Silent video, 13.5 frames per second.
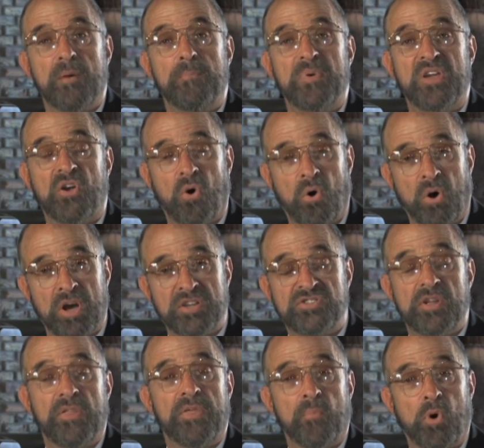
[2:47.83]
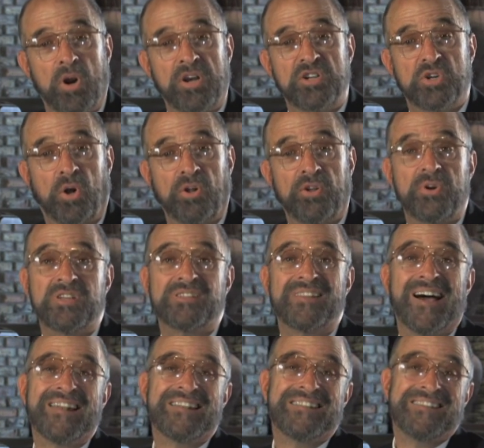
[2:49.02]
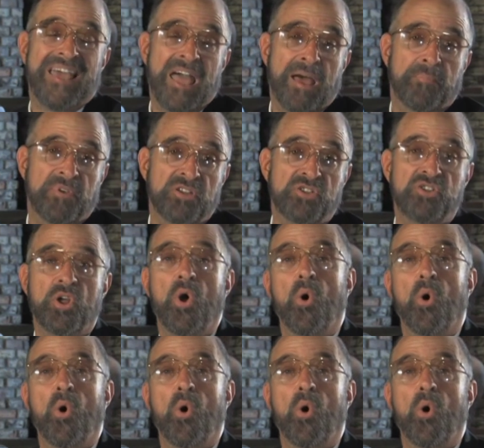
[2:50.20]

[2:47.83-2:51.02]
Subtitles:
because the mortgage holder is not damaged